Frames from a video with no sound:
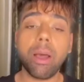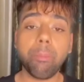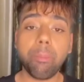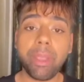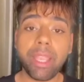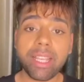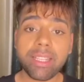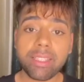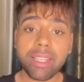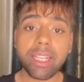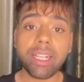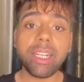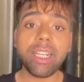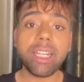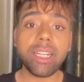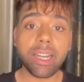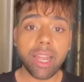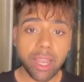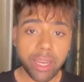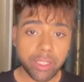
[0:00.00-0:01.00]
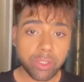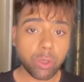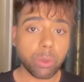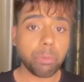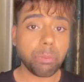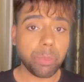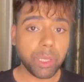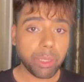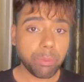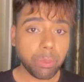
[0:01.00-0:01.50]
amazingly nice
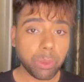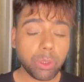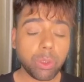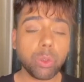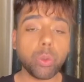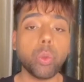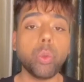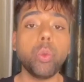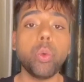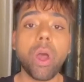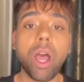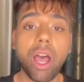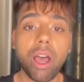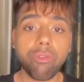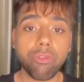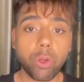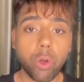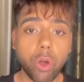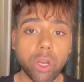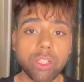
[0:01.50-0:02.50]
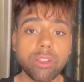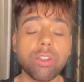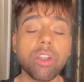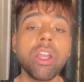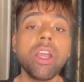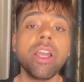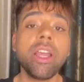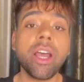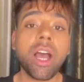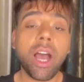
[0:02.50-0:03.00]
on people who have got
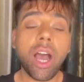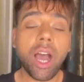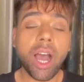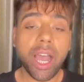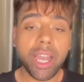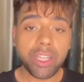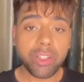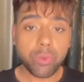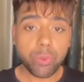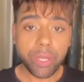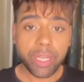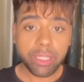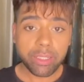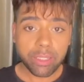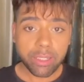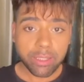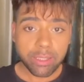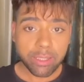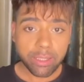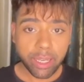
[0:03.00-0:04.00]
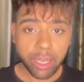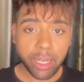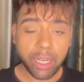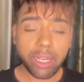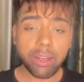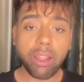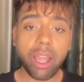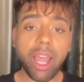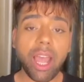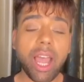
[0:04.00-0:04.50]
hydrated
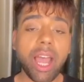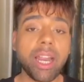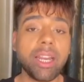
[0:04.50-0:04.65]
skin